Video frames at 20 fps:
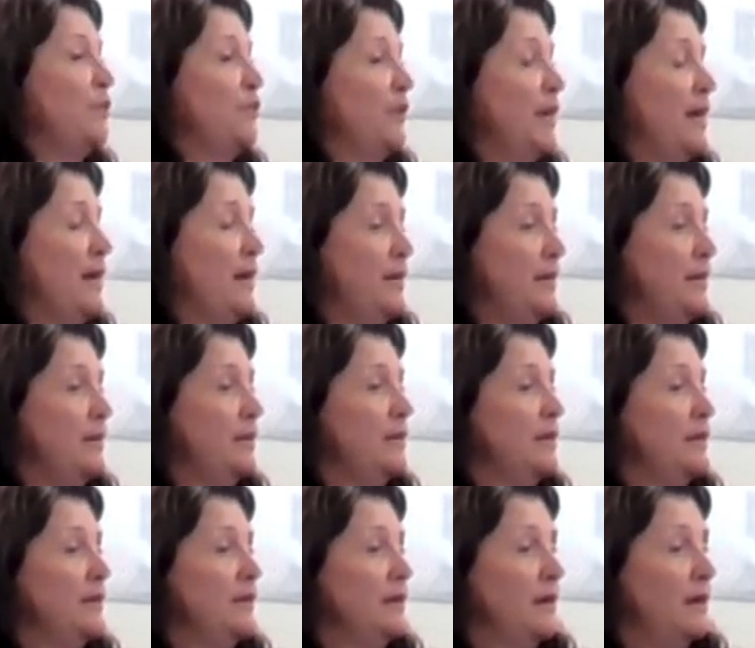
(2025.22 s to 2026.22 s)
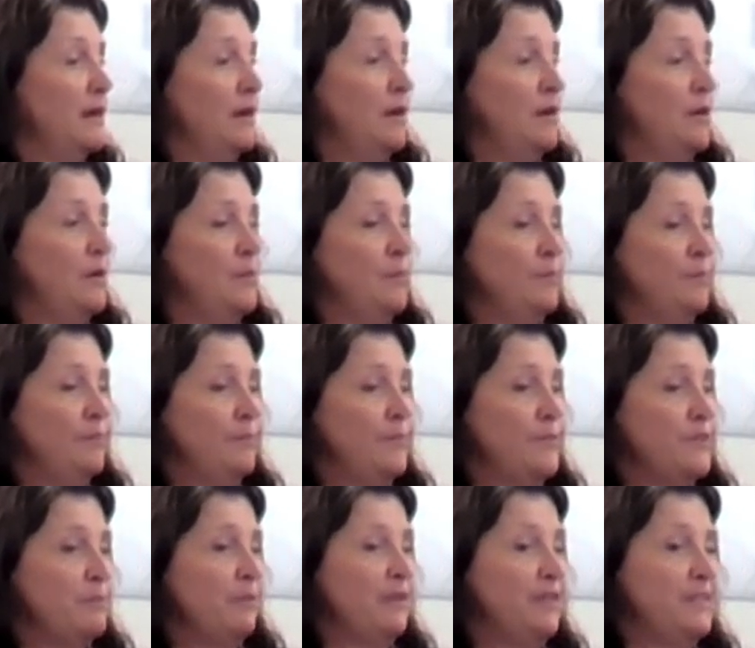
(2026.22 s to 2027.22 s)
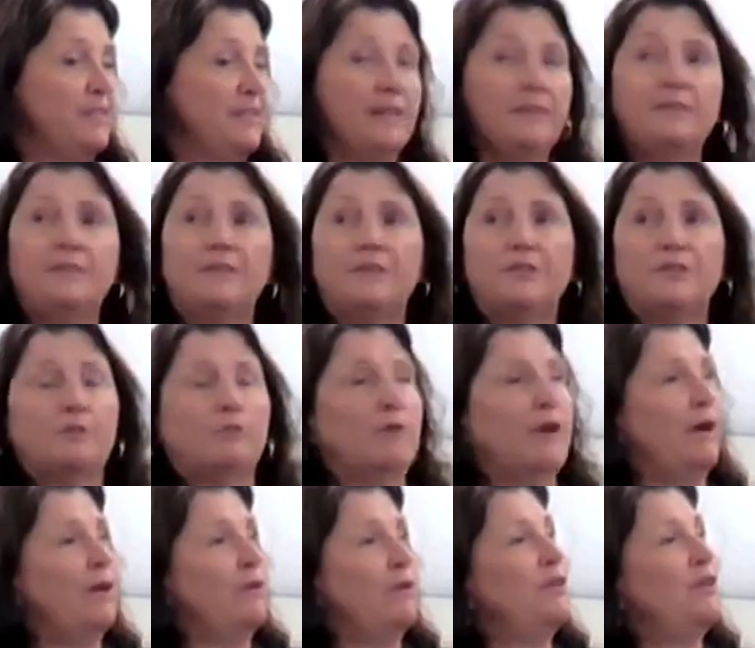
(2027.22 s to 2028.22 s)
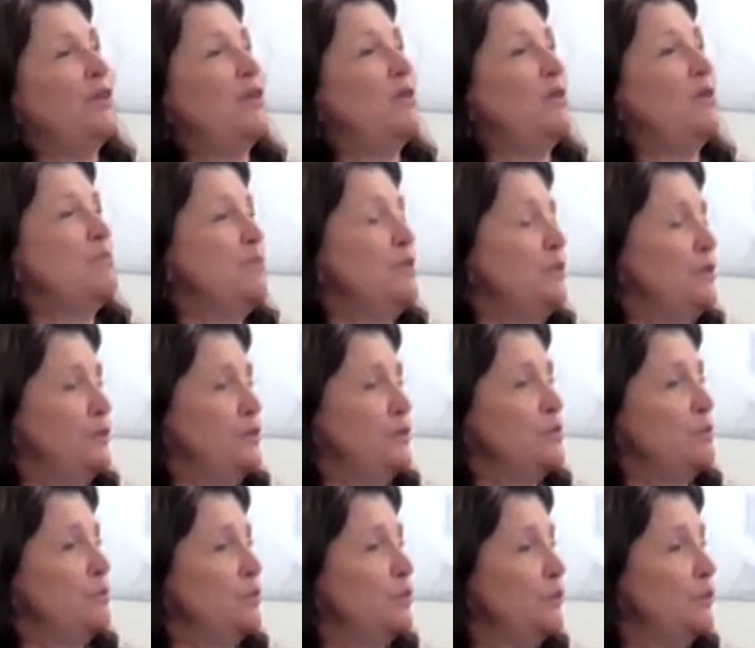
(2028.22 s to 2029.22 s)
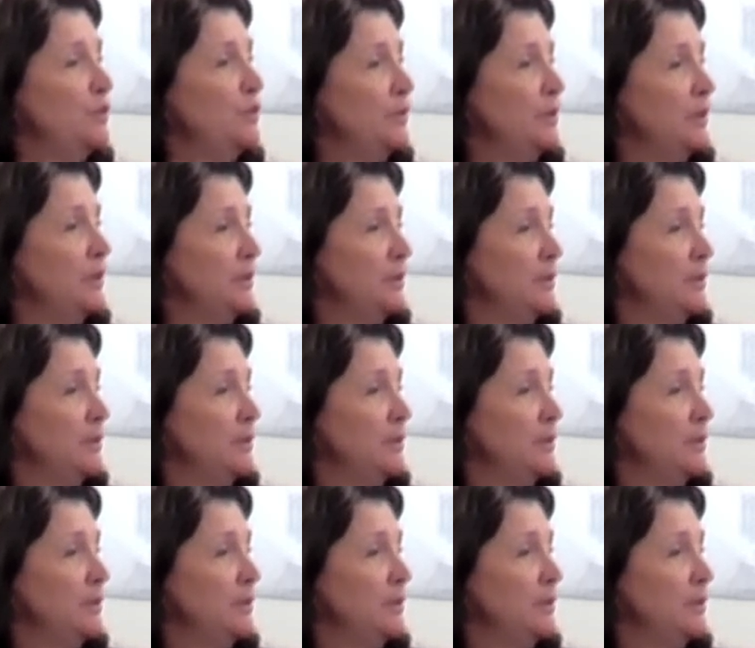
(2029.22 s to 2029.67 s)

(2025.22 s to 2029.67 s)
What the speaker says: create some consensus around a municipal